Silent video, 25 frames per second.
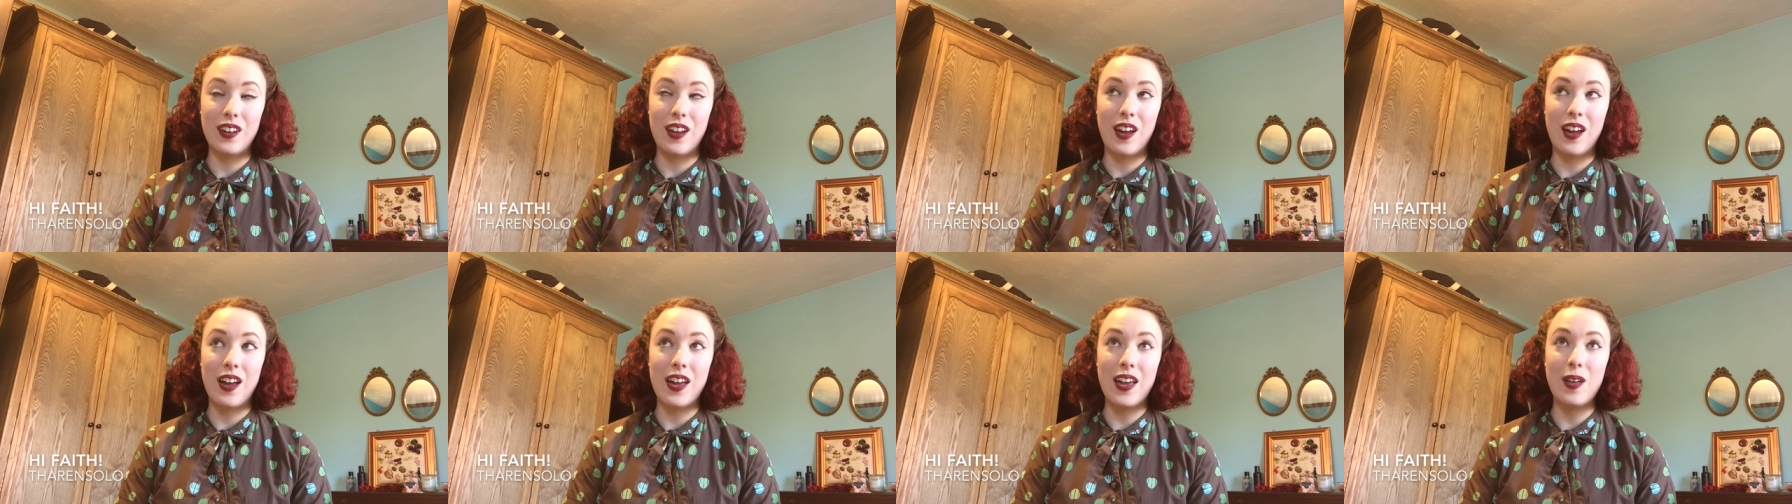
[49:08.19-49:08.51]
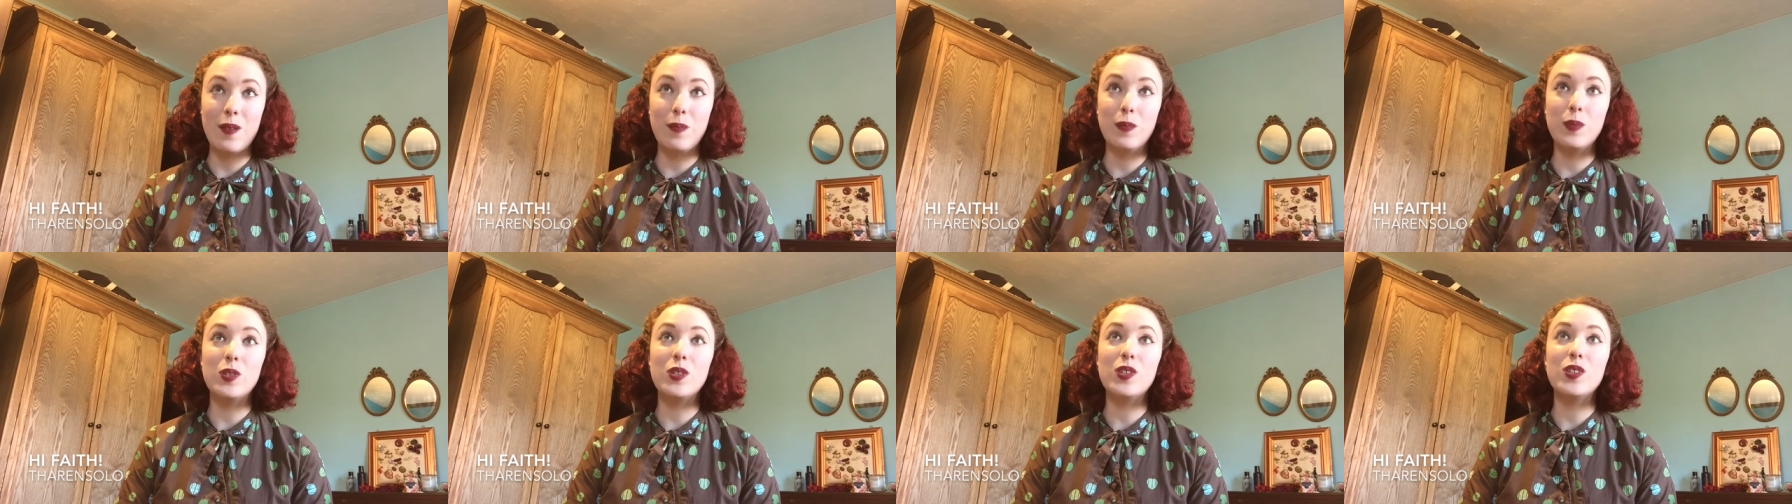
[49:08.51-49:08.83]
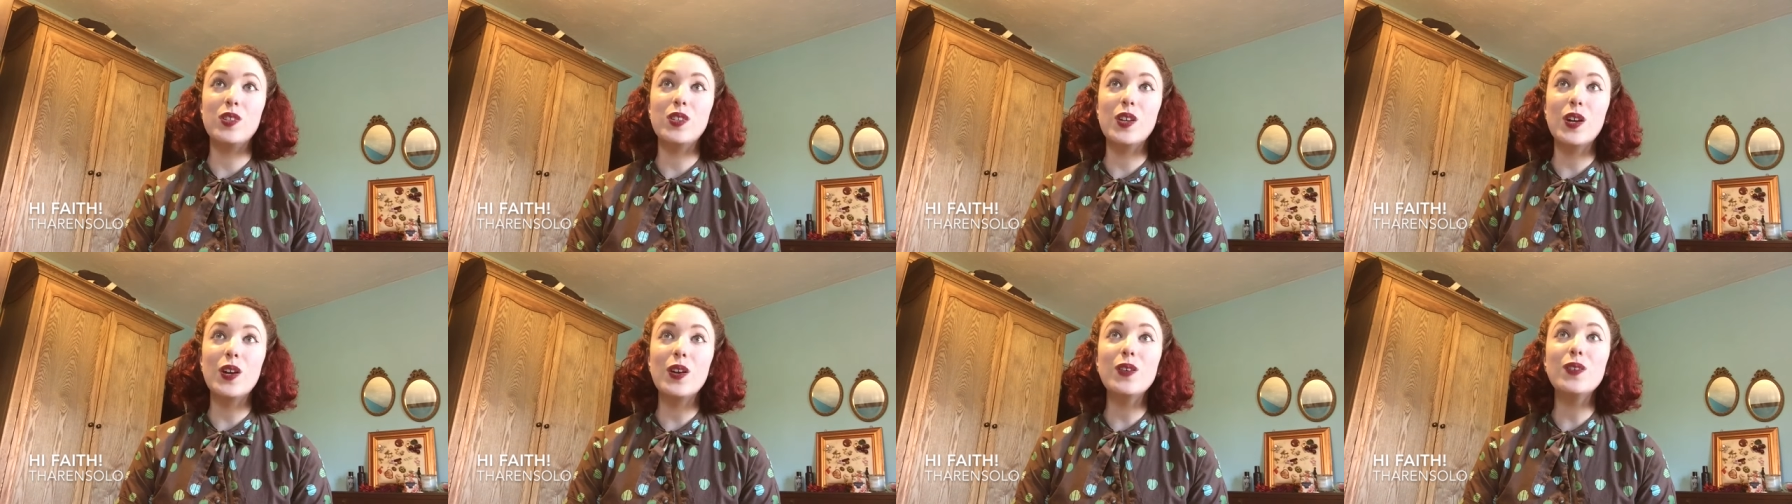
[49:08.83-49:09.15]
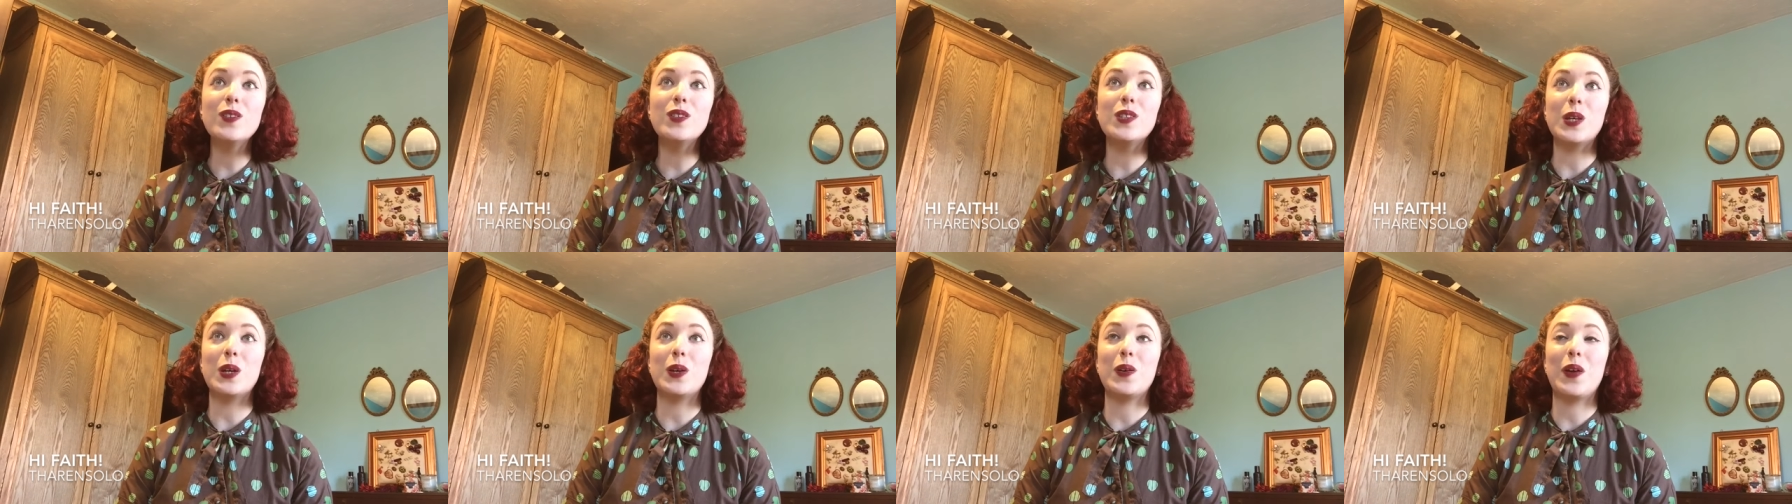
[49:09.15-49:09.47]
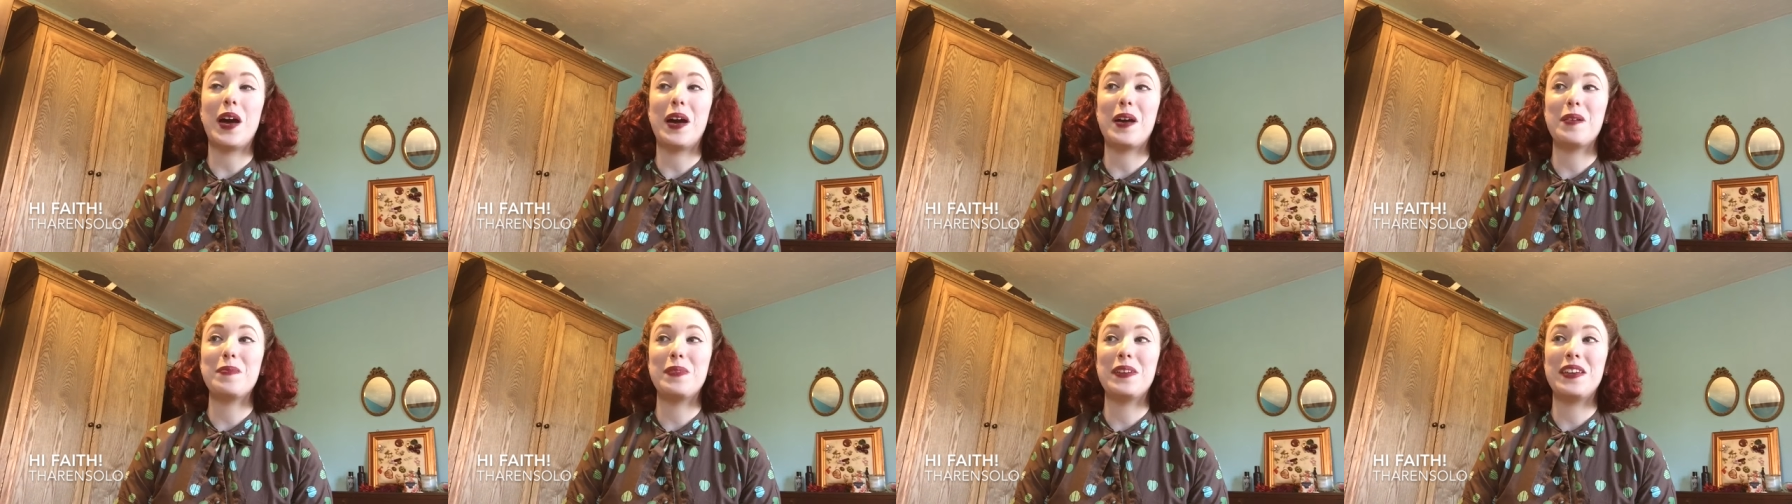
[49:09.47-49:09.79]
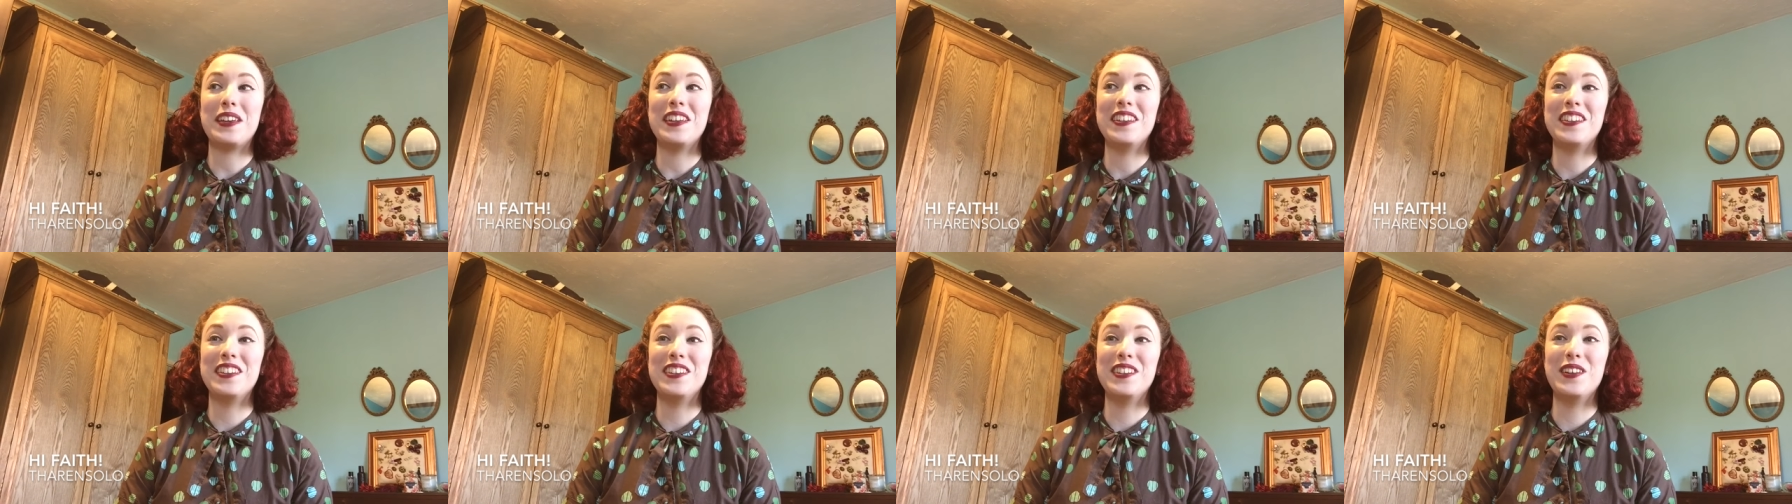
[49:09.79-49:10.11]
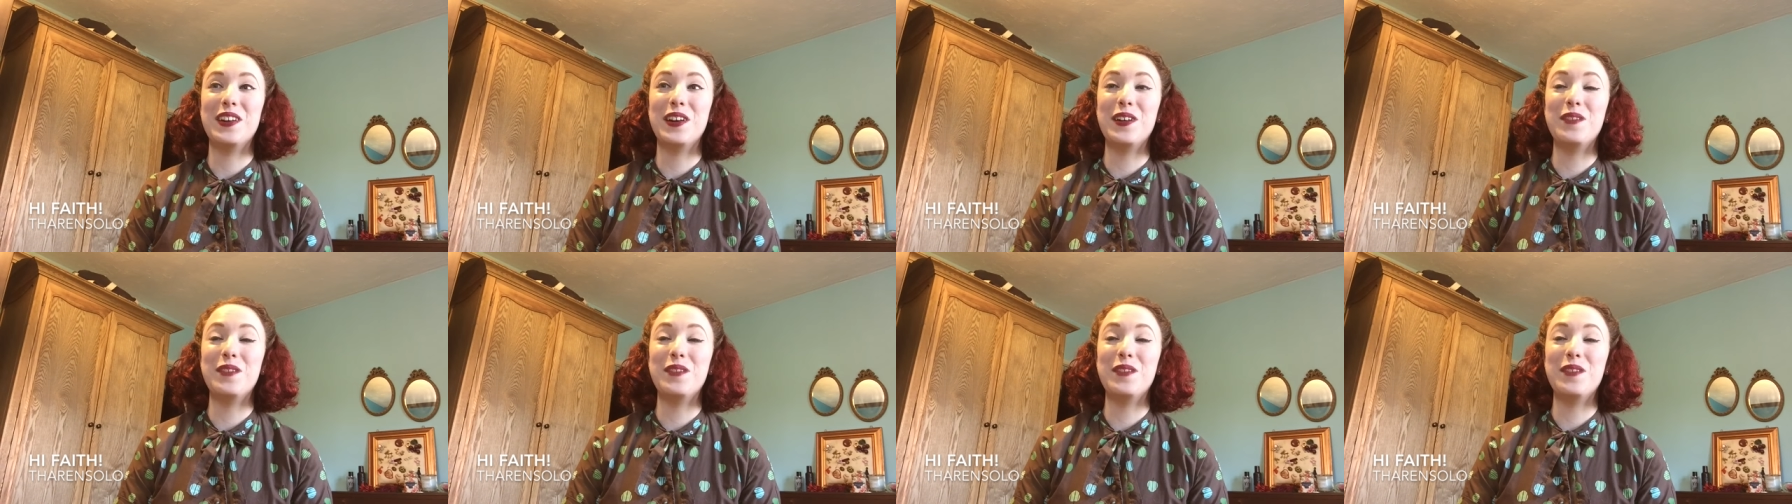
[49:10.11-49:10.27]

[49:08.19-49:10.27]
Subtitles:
I am so, so happy to